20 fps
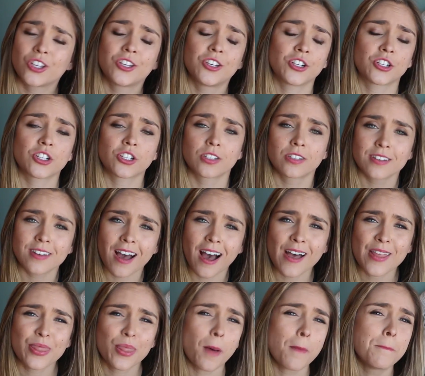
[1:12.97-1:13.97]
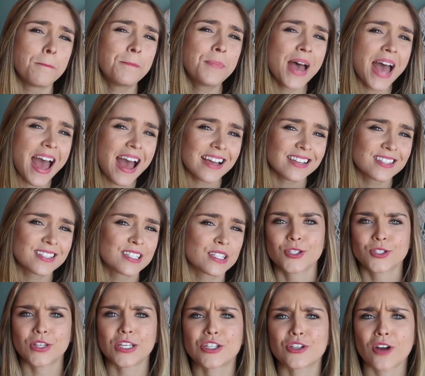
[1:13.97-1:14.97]
You're just not the
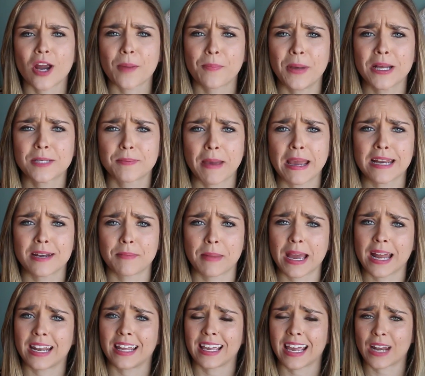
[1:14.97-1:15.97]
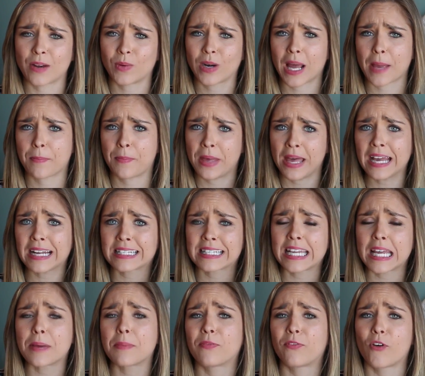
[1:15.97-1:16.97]
best. So this year I picked Peyton Manning, and when I picked
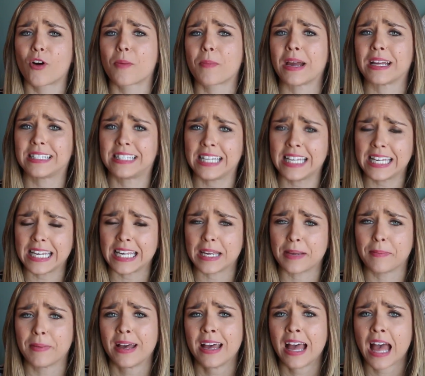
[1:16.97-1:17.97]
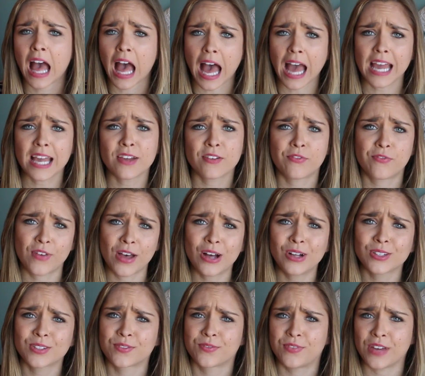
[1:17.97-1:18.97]
him for my team, I
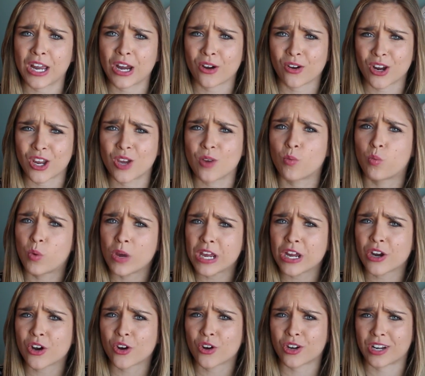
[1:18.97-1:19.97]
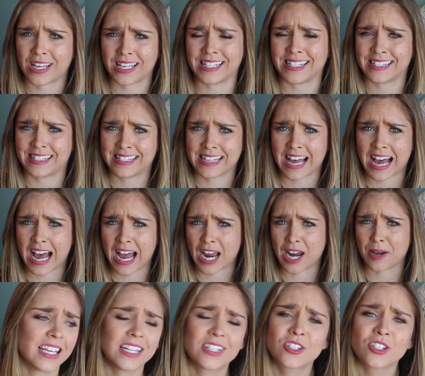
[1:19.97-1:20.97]
felt very weird
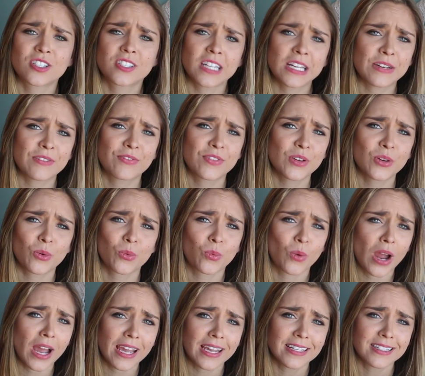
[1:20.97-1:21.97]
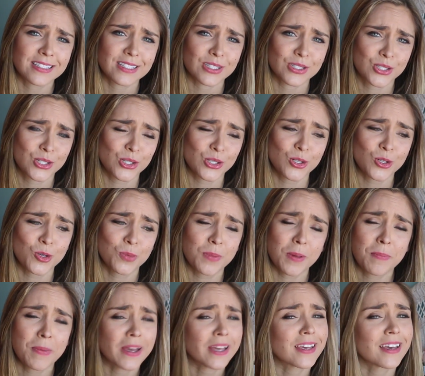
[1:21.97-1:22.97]
inside. It just didn't feel right to
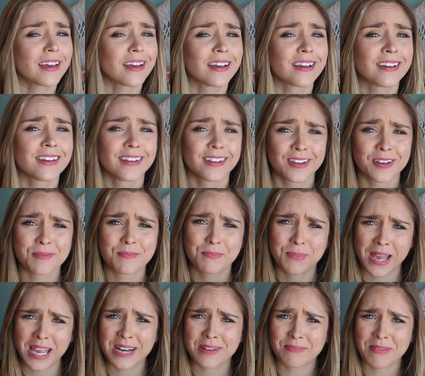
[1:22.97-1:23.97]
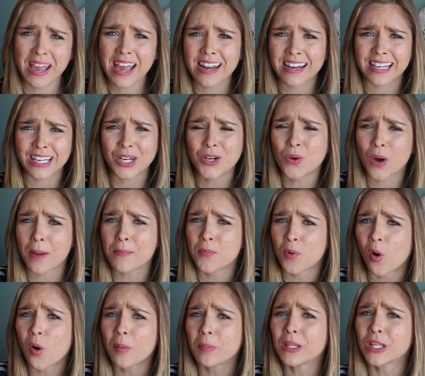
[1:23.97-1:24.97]
be picking Peyton Manning, who I'm
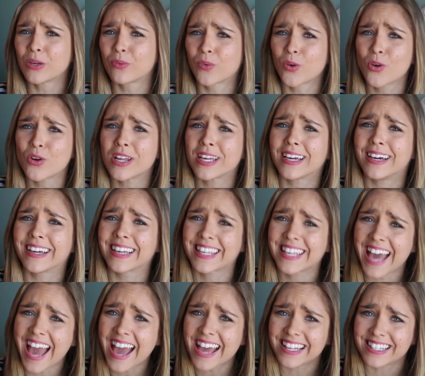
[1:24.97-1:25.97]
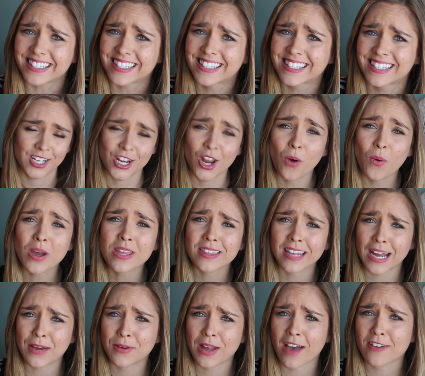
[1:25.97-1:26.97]
normally rooting against, knowing
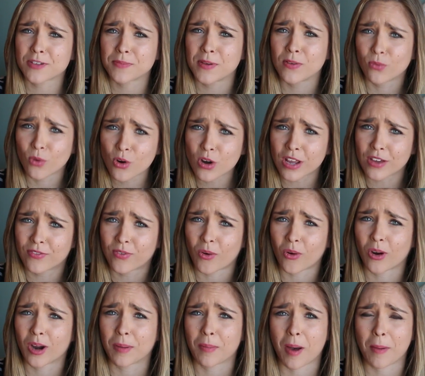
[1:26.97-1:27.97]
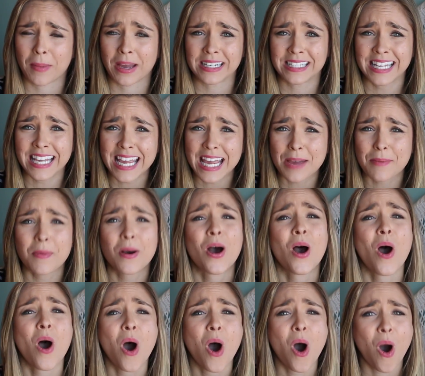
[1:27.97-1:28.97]
that I would have to be rooting for him on my team
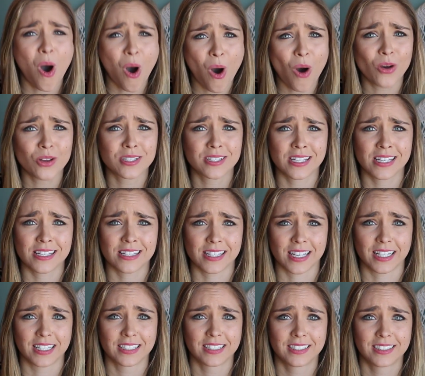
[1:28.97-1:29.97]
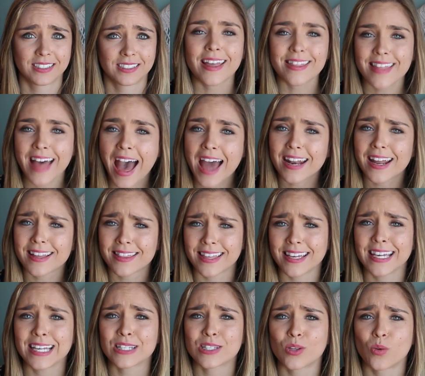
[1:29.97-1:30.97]
all season. And that, I
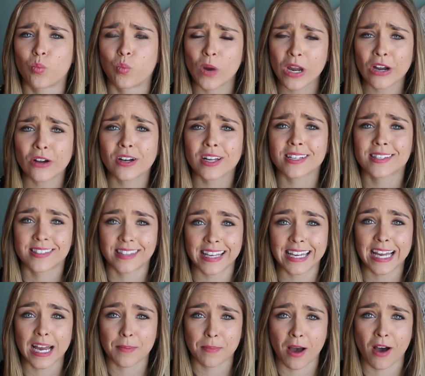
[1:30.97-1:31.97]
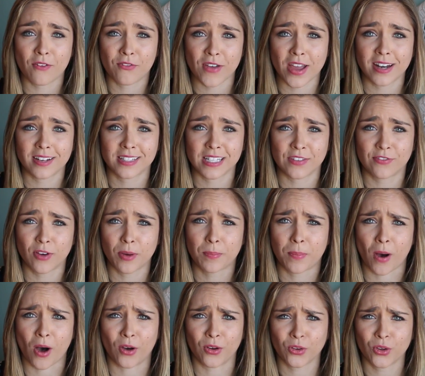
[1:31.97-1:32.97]
think, is the weirdest thing about fantasy
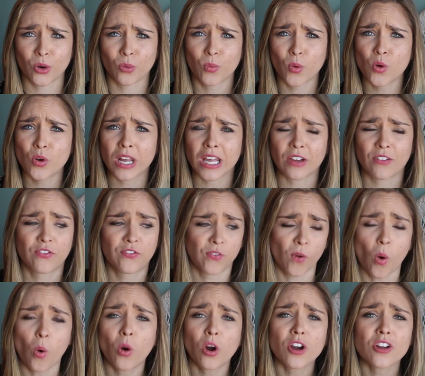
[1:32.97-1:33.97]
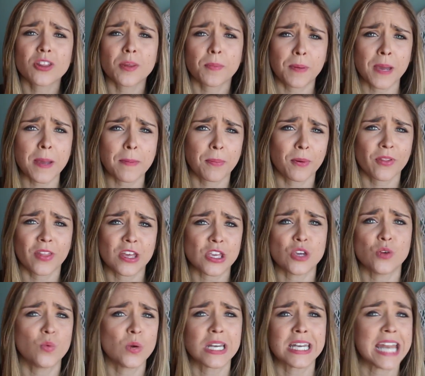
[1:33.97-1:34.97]
football. You're rooting for the people that
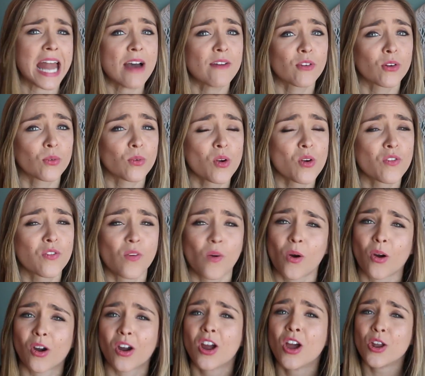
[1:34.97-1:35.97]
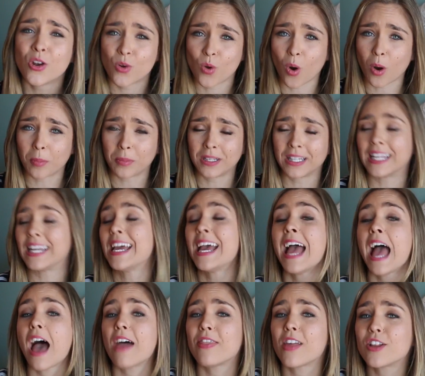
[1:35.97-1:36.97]
you would never root for normally,
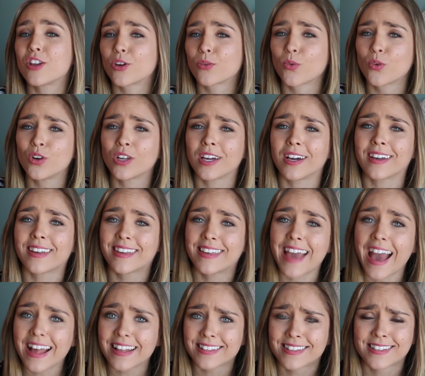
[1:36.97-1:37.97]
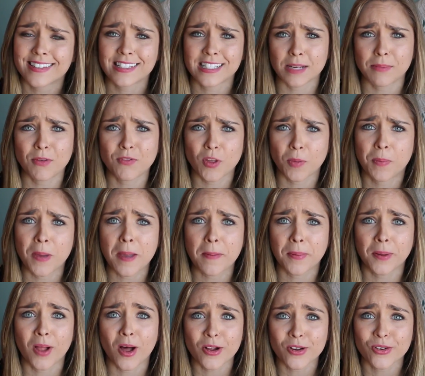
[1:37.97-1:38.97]
and then you're rooting against some of the
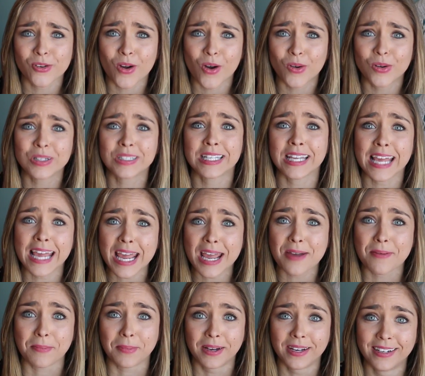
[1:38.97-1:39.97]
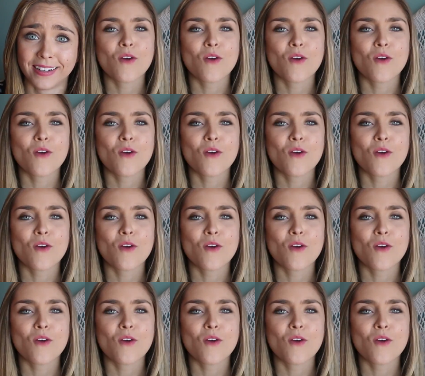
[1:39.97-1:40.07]
people on your own team.